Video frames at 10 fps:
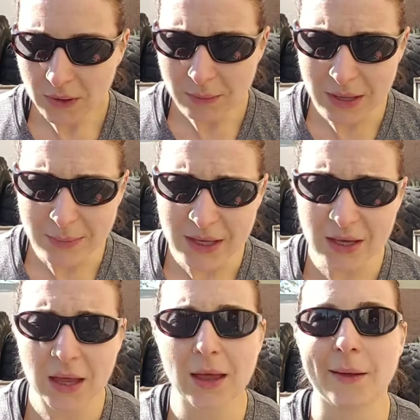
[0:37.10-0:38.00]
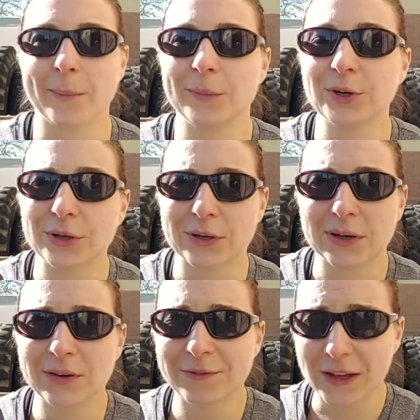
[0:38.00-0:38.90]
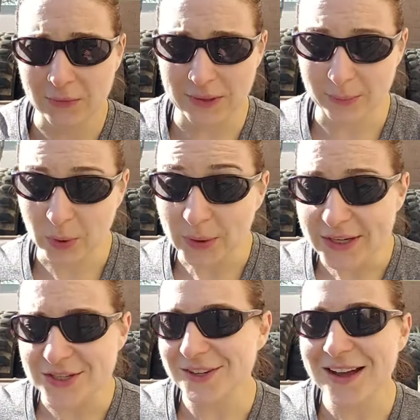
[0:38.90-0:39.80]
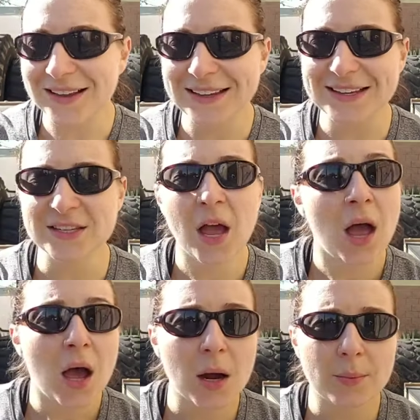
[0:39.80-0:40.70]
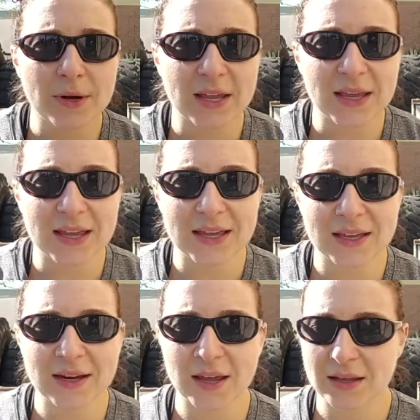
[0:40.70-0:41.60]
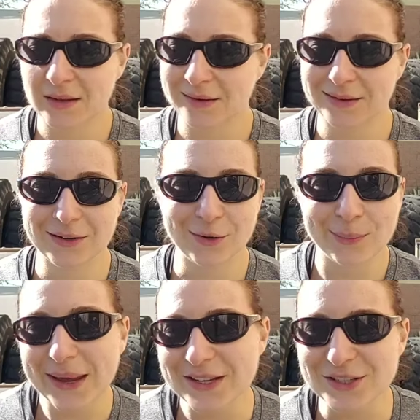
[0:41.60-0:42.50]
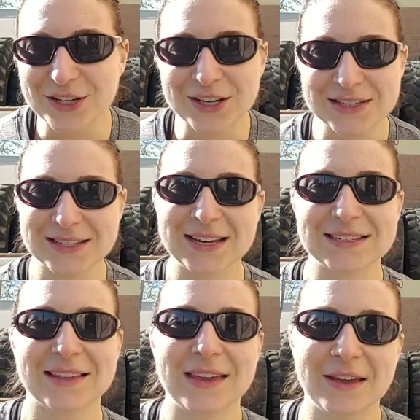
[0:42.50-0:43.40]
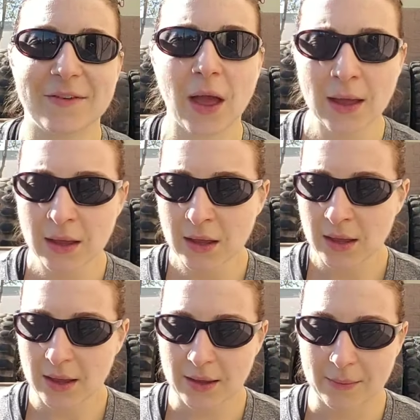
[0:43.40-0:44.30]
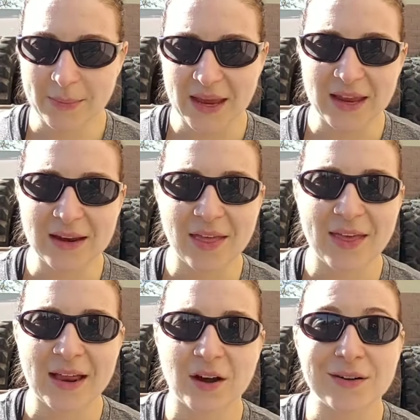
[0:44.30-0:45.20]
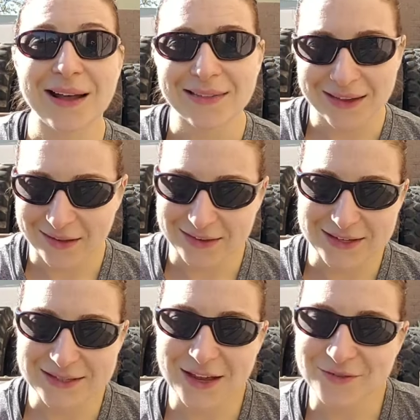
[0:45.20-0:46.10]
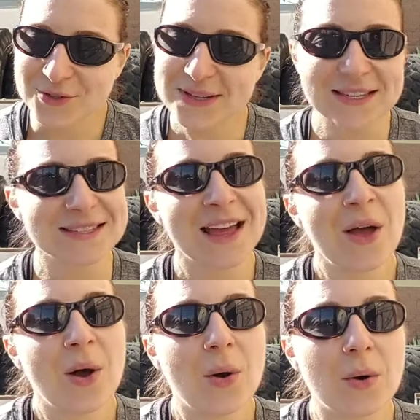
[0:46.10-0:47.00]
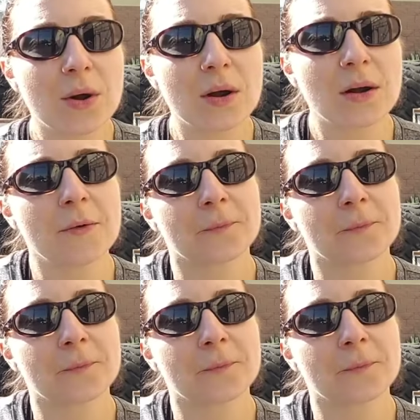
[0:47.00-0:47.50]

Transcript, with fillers: maybe um, your fellow employees, your colleagues are bringing in you know, baked goods, things that they've uh, made that are not the healthiest of choices, or